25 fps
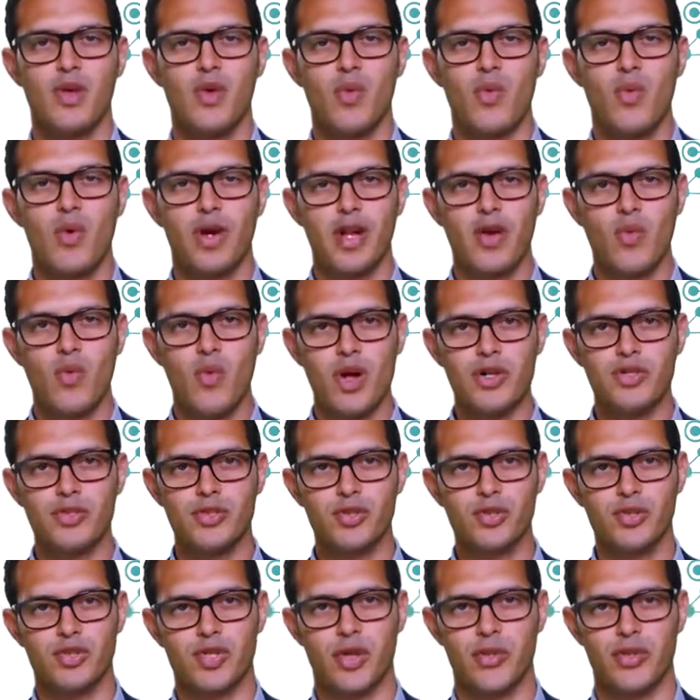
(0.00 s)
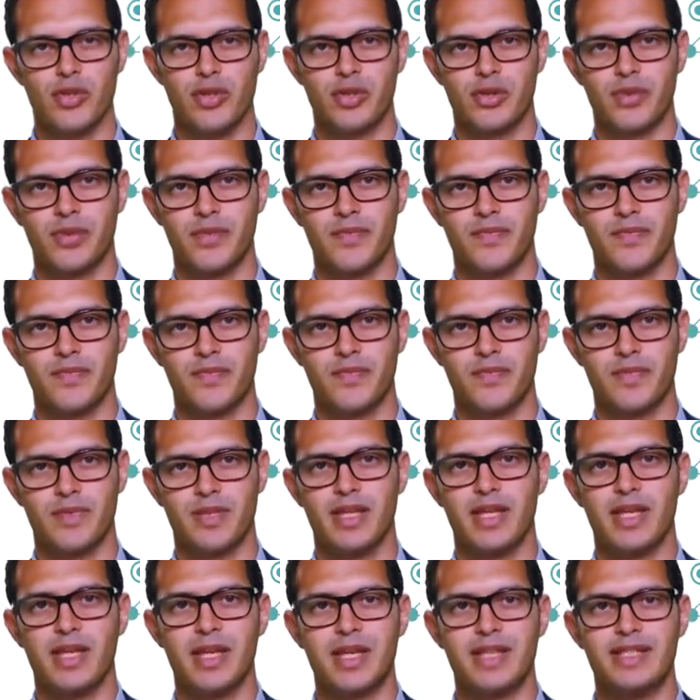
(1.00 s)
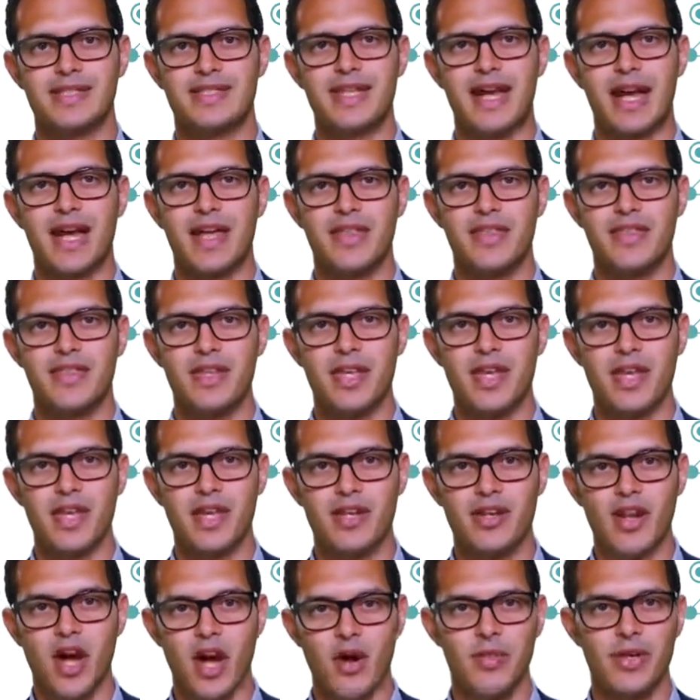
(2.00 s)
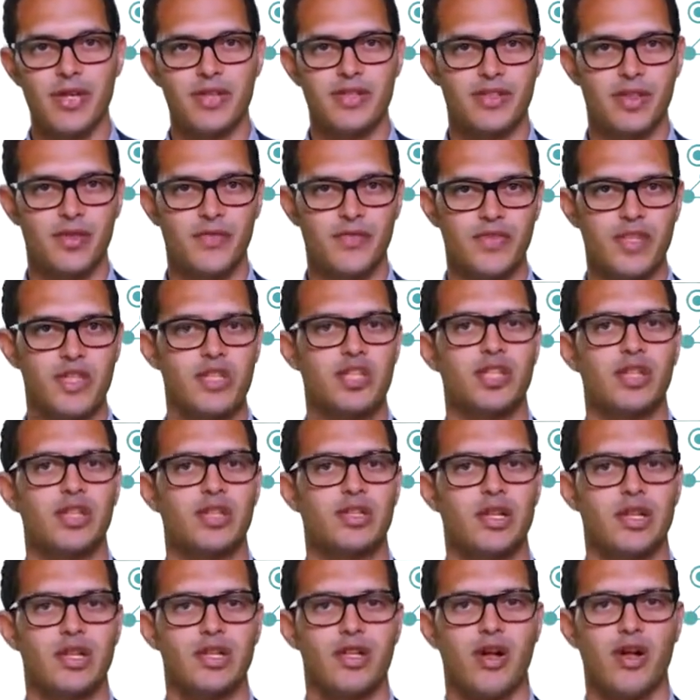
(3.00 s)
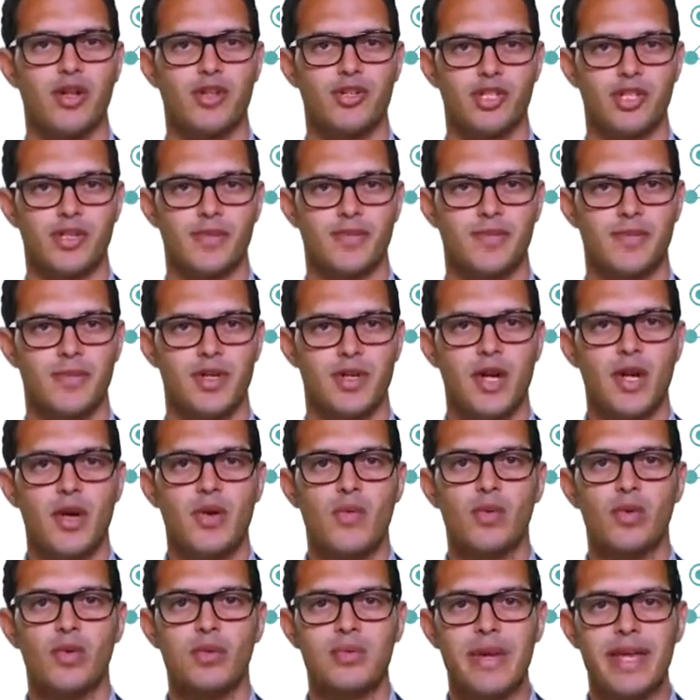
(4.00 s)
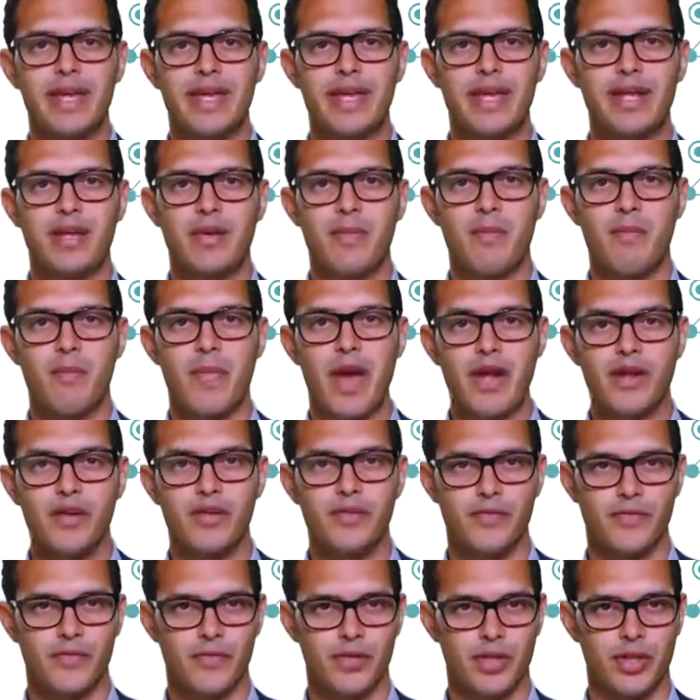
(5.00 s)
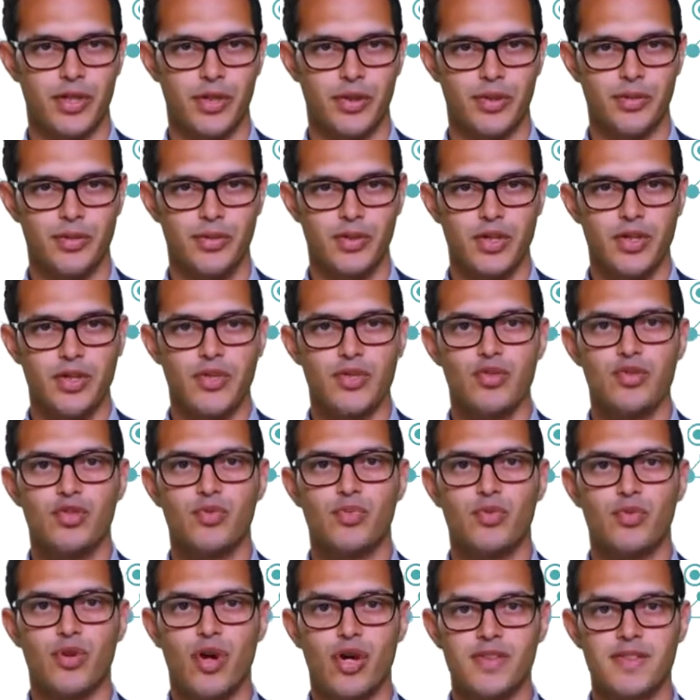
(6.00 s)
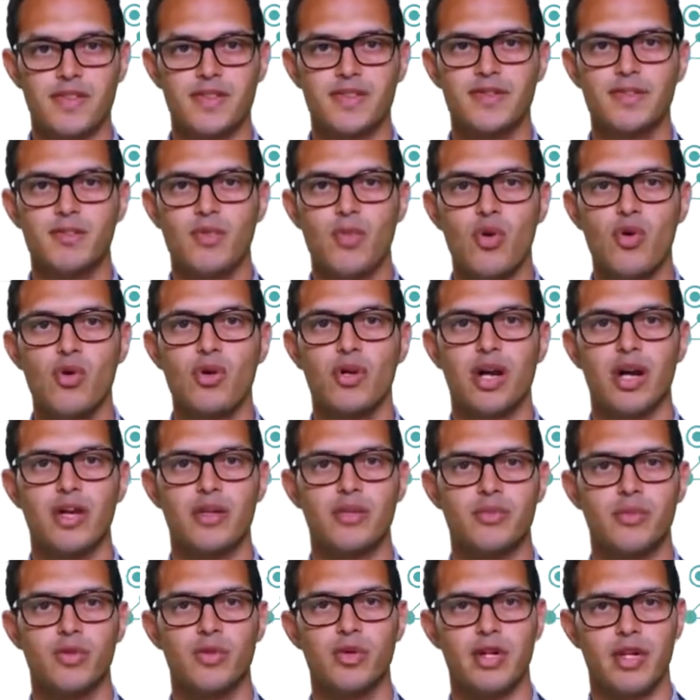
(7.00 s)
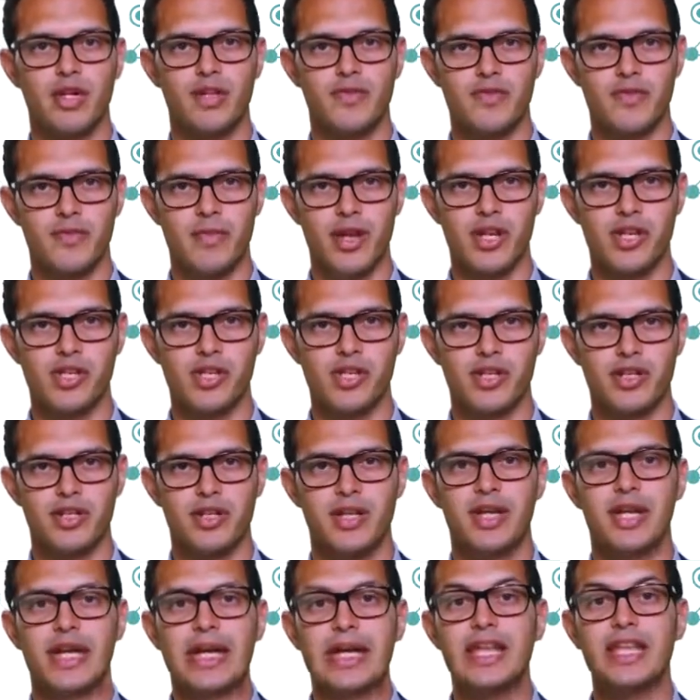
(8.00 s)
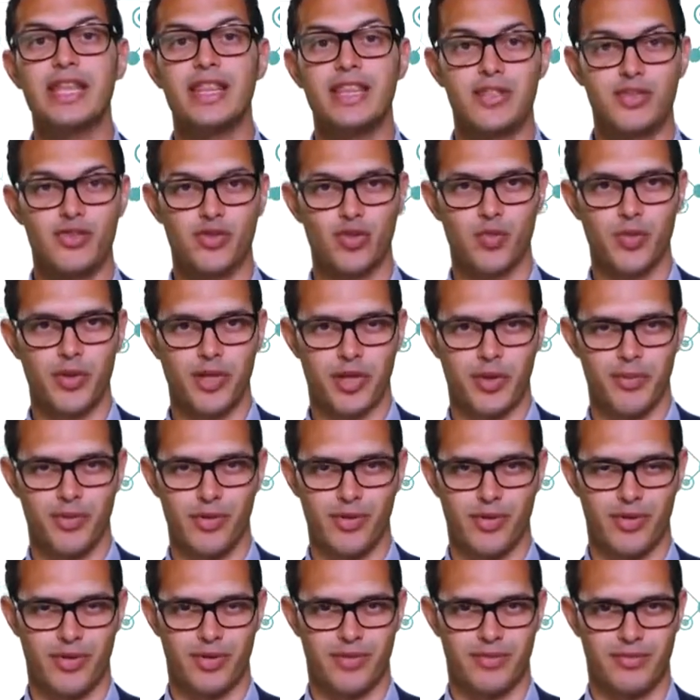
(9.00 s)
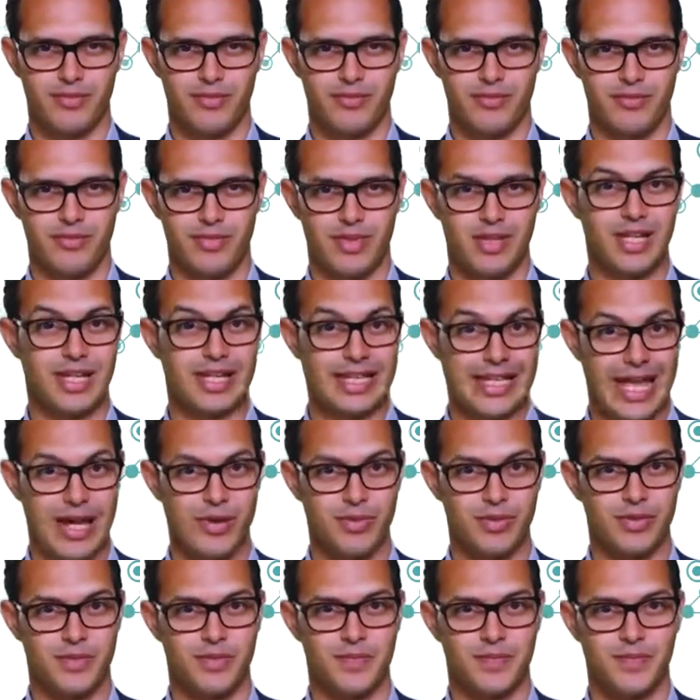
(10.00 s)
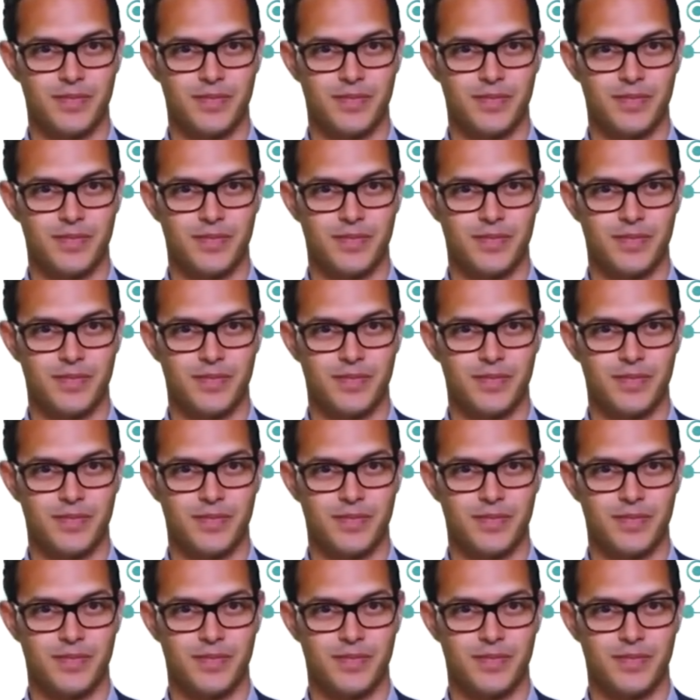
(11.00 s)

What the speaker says: What I want to show you is that the economics of digital technology will make it better for you to process more and more information in the supercomputer, the cloud.